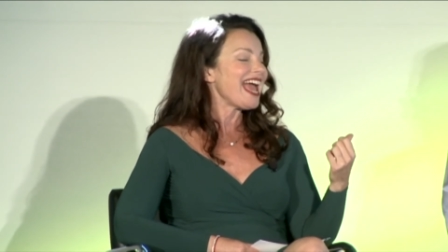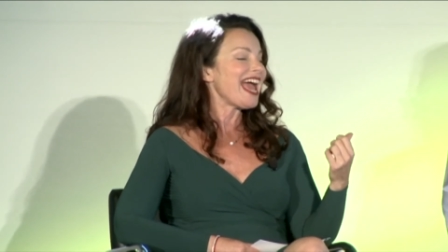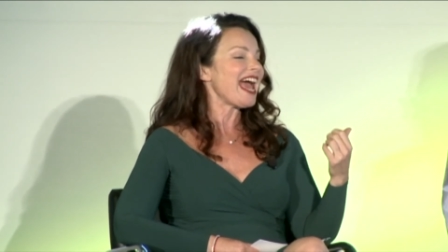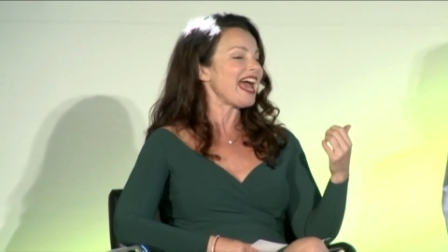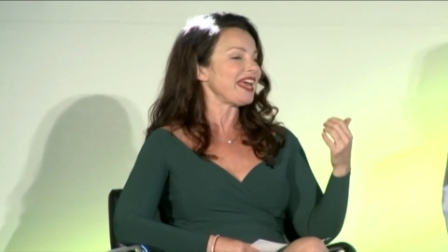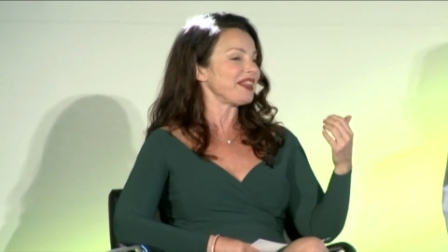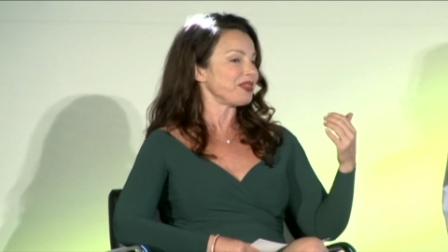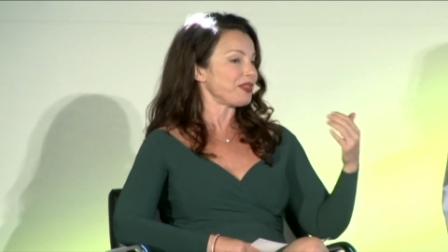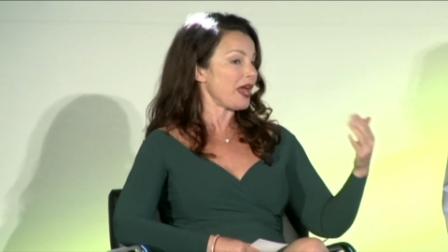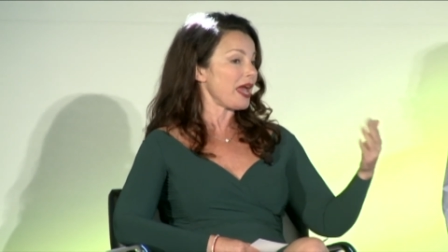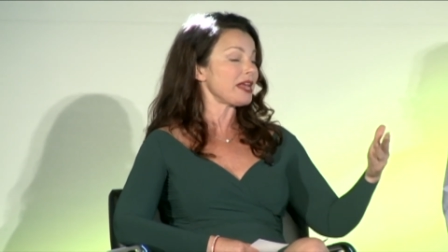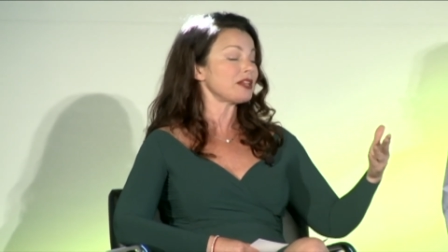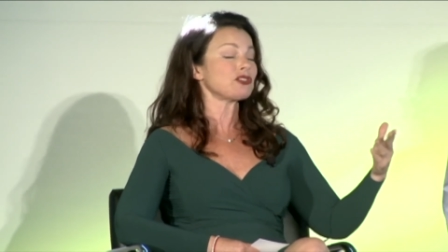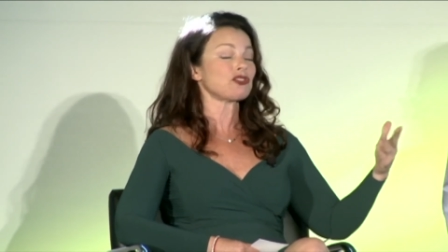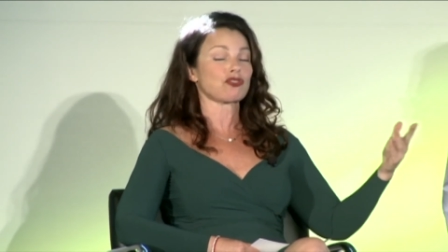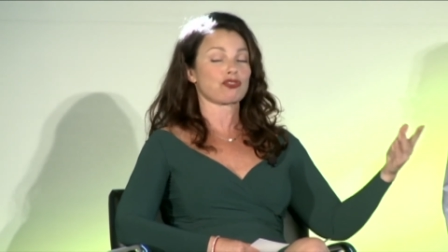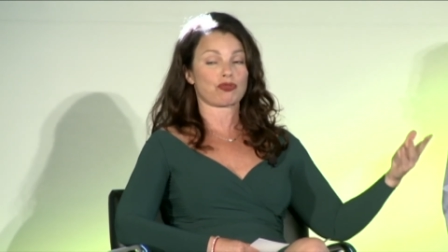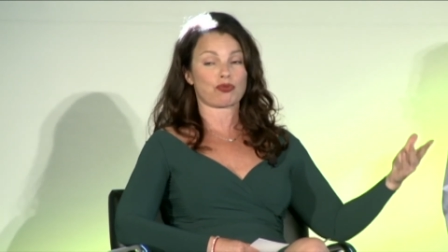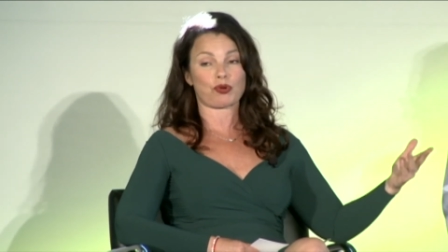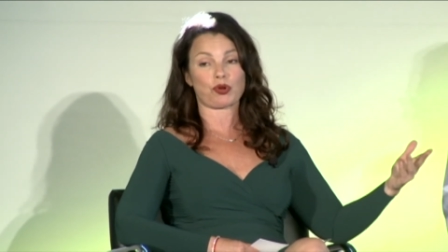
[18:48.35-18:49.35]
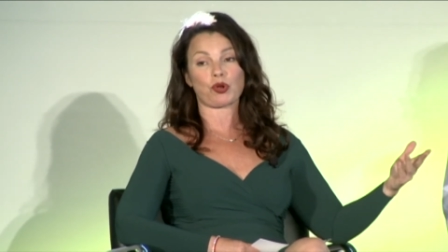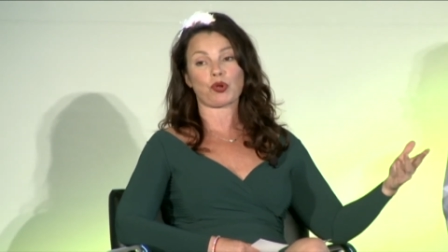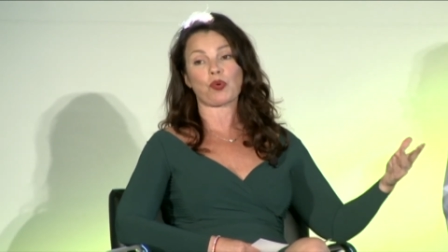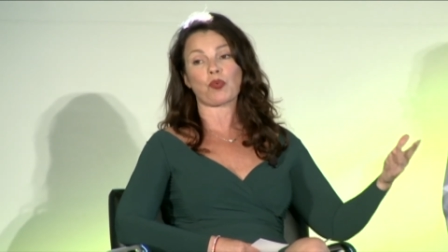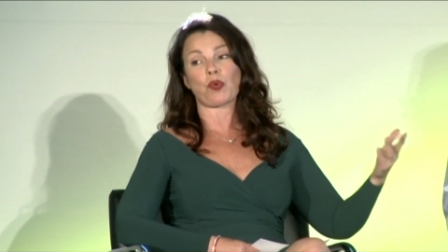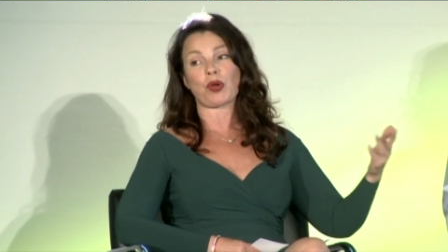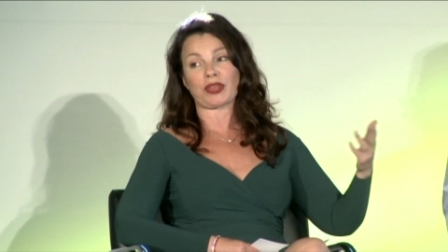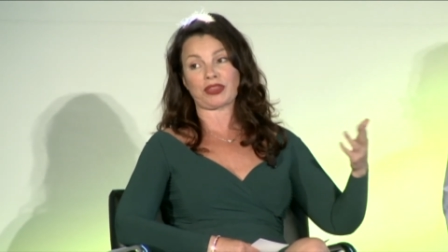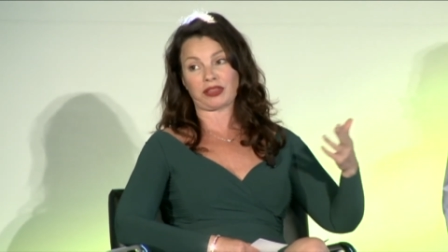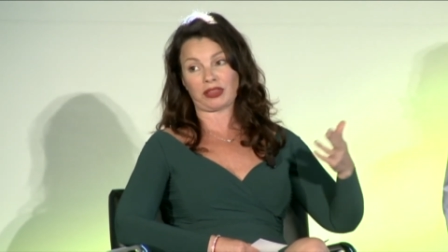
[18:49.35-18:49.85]
And that's true
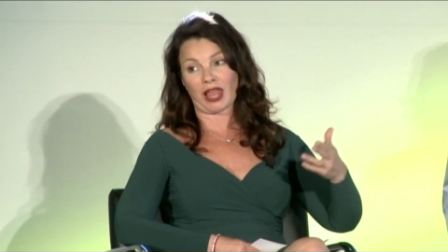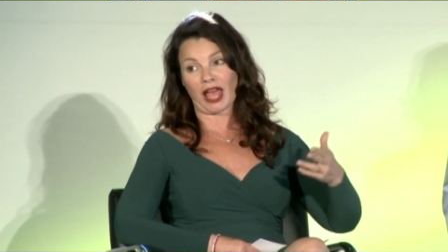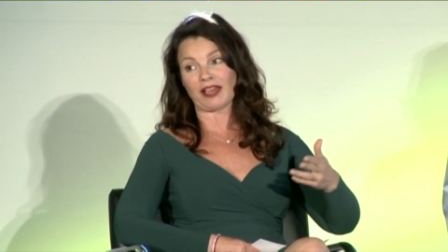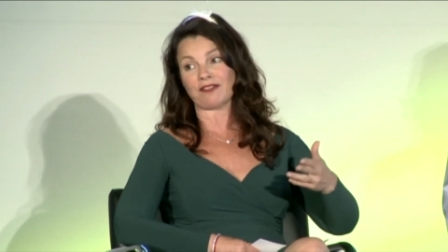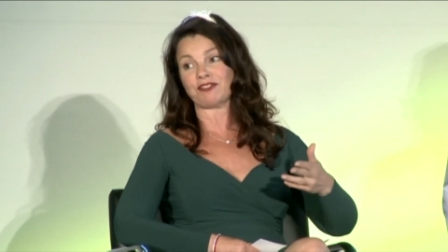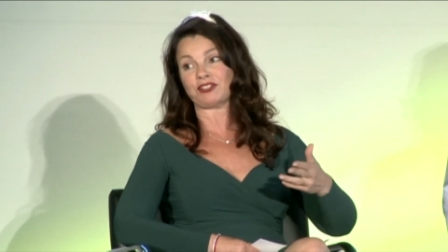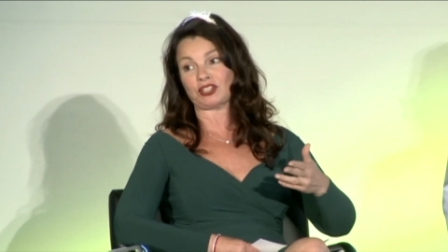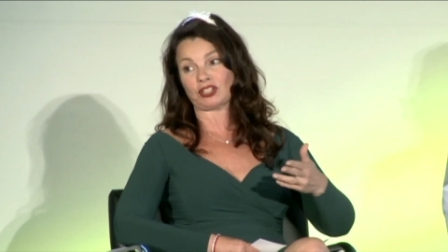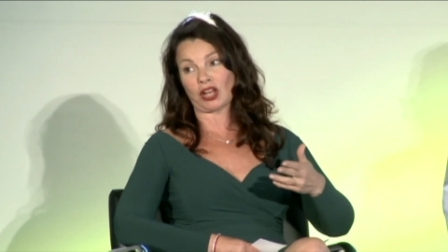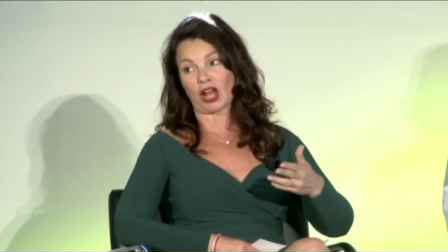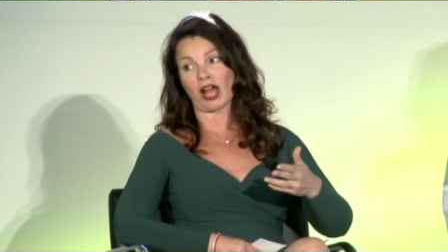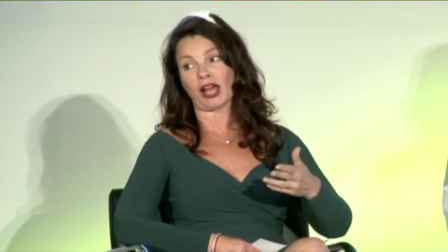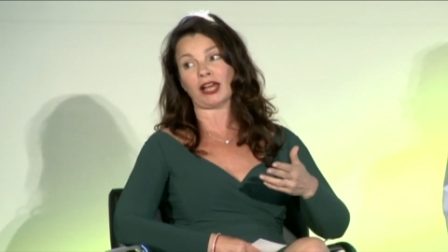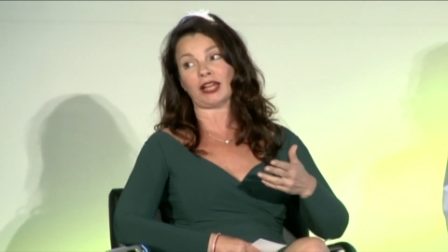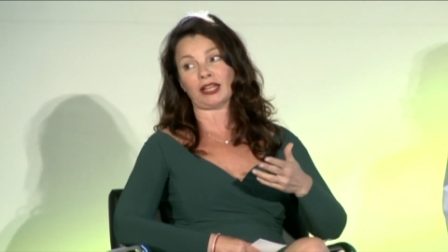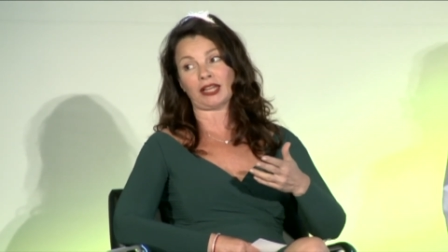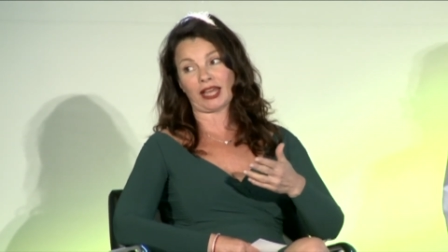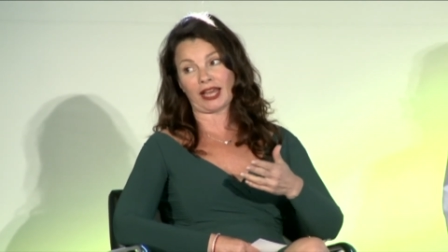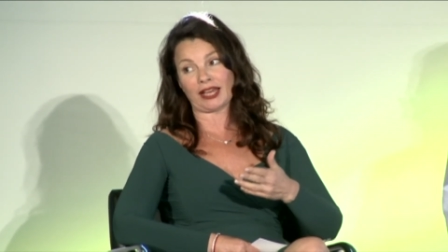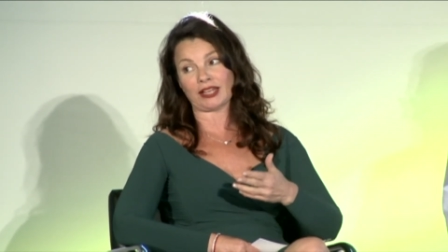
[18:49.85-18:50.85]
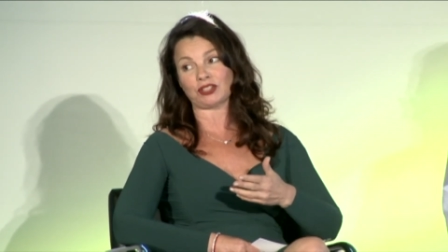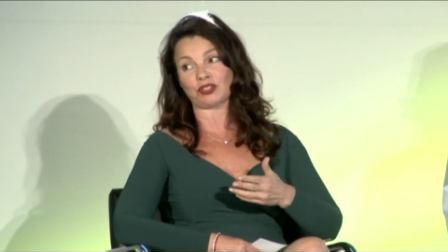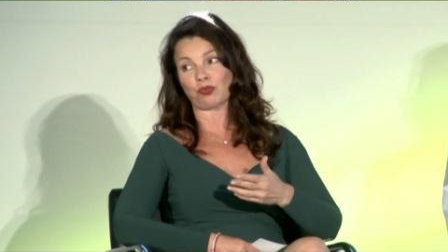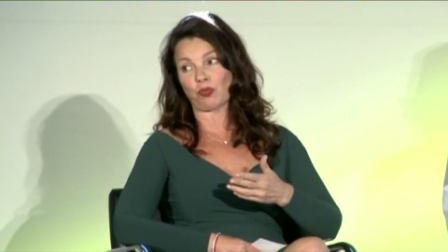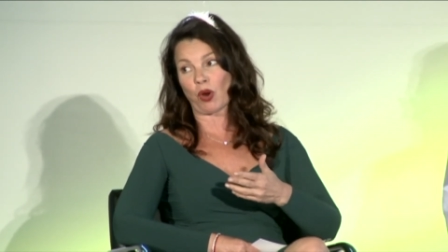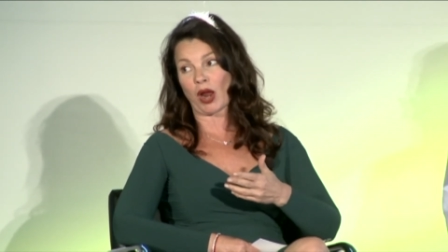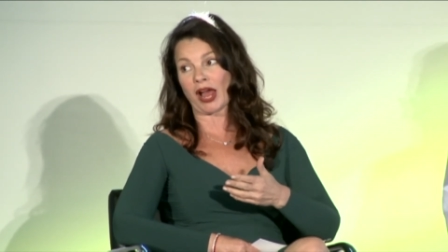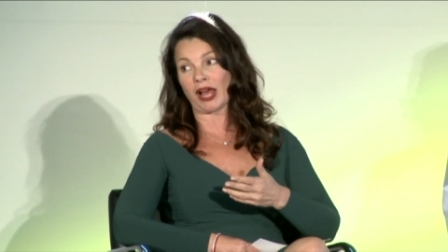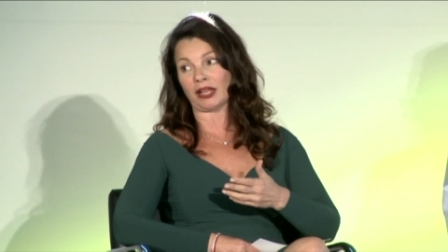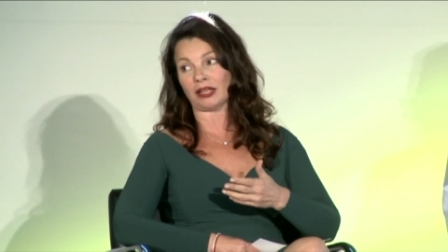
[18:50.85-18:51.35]
with lifestyle as
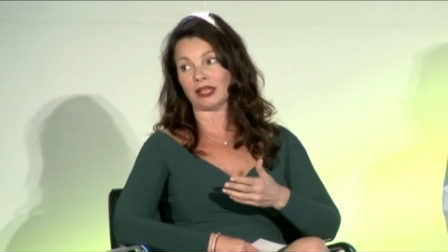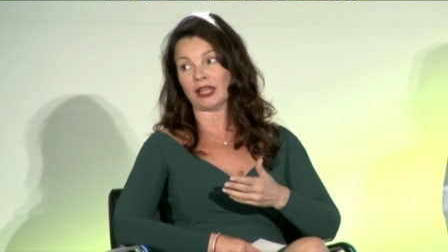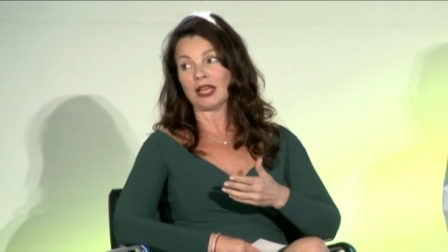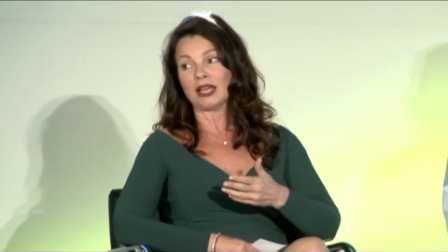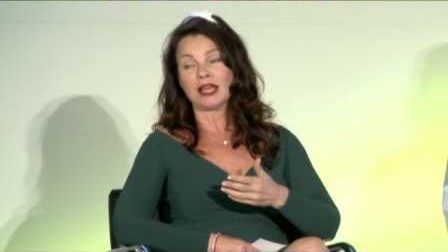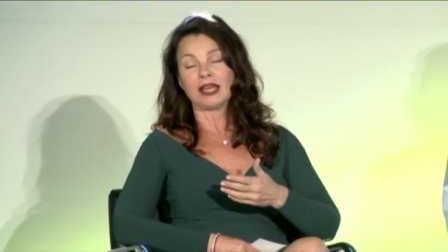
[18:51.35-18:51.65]
well,